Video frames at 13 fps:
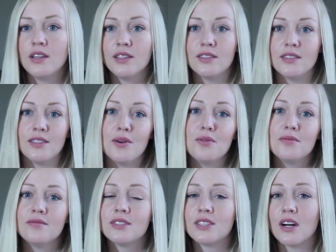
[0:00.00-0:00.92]

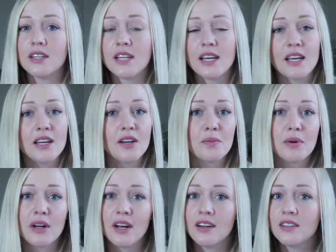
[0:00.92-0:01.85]
So start taking your
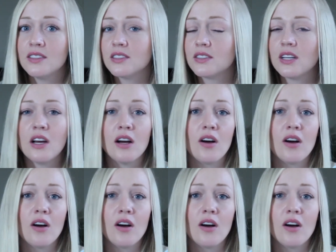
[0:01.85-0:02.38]
prenatals